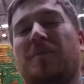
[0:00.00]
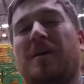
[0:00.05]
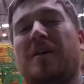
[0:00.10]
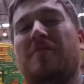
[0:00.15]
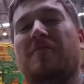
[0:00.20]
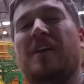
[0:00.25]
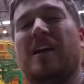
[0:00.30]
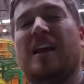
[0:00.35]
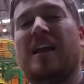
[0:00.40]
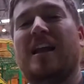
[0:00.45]
bit
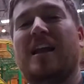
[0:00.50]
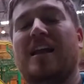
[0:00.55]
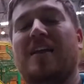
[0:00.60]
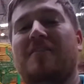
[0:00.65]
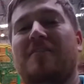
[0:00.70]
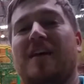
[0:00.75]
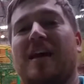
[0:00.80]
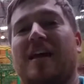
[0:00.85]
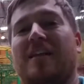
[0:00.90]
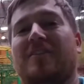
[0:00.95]

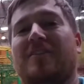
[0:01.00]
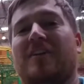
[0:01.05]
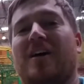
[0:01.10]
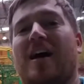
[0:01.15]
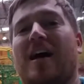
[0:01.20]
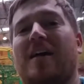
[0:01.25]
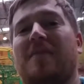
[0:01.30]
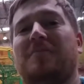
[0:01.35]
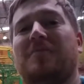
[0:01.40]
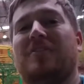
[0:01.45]
rickety at
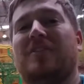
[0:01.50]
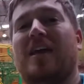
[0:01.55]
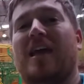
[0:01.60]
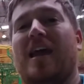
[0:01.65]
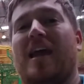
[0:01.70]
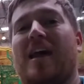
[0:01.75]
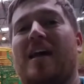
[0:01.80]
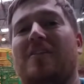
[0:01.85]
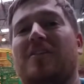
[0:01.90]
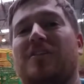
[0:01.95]
times,
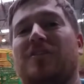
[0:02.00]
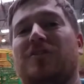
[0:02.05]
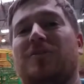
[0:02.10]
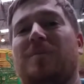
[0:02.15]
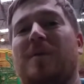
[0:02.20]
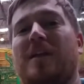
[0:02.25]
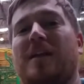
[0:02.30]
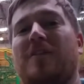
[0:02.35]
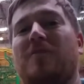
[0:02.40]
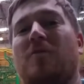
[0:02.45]
and the
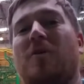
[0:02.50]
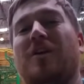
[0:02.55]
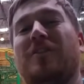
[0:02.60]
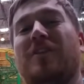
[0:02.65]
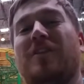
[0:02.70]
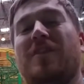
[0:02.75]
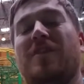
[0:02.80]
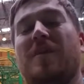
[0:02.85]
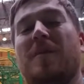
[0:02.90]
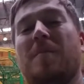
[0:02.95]
spinning
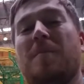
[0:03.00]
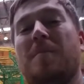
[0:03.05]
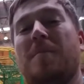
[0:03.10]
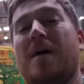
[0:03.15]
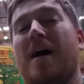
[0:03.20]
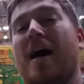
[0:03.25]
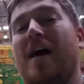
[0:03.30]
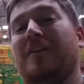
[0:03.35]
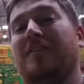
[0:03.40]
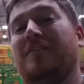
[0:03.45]
wasn't the
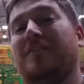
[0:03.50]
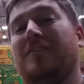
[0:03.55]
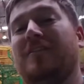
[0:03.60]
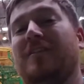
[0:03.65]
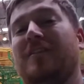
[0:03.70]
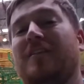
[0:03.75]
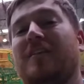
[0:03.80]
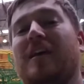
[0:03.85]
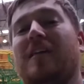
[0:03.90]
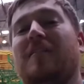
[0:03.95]
best
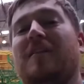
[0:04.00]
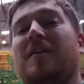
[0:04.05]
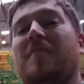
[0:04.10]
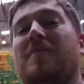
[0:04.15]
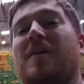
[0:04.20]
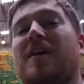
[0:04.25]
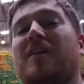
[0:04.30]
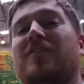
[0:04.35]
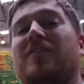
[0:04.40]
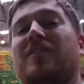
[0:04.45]
in
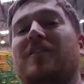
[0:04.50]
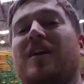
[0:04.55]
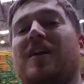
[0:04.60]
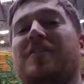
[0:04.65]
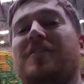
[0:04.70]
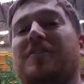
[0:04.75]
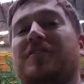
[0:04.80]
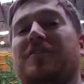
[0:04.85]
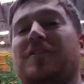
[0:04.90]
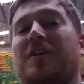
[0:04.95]
comparison to
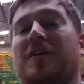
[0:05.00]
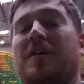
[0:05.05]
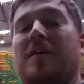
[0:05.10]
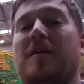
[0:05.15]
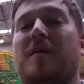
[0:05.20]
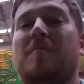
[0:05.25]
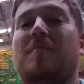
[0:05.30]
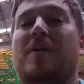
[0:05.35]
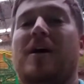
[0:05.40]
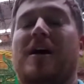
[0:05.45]
others,
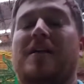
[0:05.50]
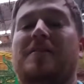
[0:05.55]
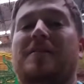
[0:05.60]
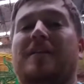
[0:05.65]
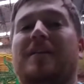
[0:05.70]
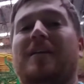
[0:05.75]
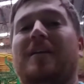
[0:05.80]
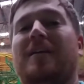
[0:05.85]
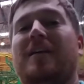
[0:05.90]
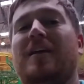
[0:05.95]
but
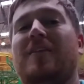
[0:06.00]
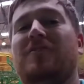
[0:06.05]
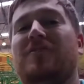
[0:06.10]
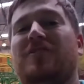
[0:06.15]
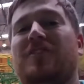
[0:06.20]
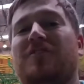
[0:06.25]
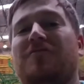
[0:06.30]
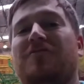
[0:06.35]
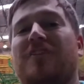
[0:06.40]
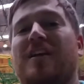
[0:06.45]
it was
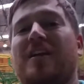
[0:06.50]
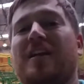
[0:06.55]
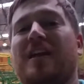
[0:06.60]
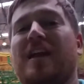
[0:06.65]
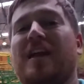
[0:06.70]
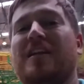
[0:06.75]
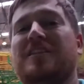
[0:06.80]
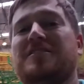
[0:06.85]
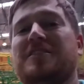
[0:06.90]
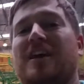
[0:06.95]
still fun to
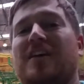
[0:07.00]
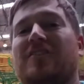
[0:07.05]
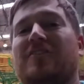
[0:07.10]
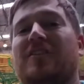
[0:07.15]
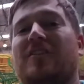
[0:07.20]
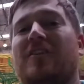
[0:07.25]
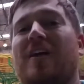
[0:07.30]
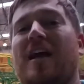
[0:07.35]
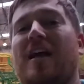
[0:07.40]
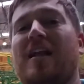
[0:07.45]
get a chance
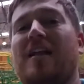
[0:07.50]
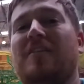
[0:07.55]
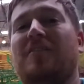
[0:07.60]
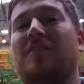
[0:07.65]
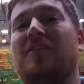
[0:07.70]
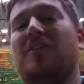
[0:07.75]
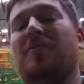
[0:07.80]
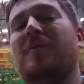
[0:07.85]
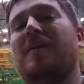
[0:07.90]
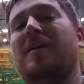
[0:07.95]
to ride it. A
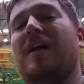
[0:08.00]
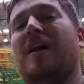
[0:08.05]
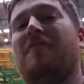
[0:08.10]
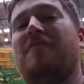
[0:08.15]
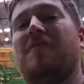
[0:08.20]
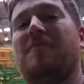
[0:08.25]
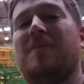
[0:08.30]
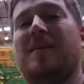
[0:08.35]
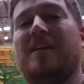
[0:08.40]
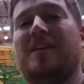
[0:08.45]
little bit off
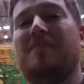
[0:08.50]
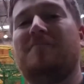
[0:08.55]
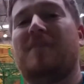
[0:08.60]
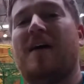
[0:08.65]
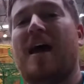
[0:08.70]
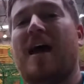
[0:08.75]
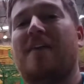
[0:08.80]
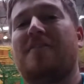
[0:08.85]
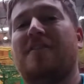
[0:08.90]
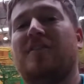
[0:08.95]
the beaten
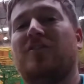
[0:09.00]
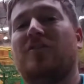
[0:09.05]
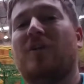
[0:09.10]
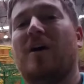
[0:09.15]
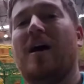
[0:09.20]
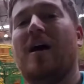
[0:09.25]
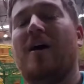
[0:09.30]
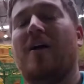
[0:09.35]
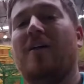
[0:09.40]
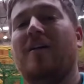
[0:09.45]
path as
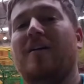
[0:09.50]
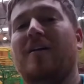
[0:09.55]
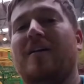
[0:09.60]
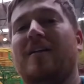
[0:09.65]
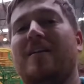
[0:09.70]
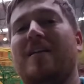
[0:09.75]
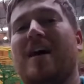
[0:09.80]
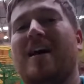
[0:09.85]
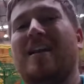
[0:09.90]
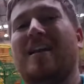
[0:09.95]
well,
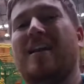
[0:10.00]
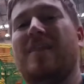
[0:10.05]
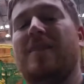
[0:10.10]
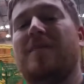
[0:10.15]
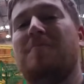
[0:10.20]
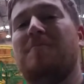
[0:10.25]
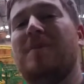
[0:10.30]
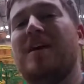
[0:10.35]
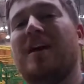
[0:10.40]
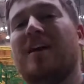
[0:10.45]
not in the
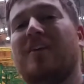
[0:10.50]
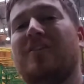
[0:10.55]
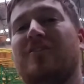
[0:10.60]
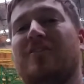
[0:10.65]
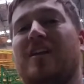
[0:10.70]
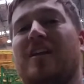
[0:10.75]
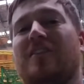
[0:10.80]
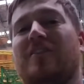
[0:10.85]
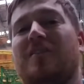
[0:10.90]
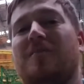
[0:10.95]
bigger
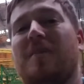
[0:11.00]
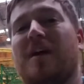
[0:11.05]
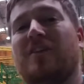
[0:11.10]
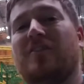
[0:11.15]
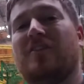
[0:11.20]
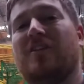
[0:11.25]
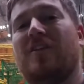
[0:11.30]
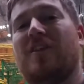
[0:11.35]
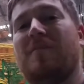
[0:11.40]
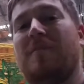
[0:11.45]
cities of
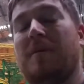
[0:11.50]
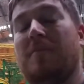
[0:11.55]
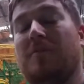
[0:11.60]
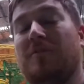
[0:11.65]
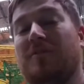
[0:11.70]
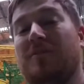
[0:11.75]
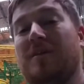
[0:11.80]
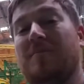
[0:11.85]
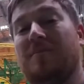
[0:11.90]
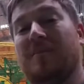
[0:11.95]
Mexico that
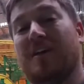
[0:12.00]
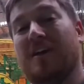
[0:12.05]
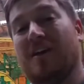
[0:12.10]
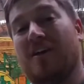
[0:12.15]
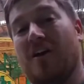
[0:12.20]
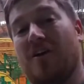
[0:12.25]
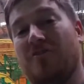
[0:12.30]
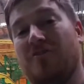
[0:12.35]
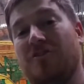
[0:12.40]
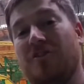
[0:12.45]
people typically
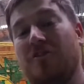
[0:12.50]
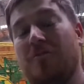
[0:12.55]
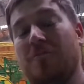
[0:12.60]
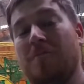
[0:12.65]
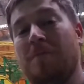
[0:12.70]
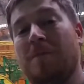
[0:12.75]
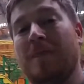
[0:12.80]
go to.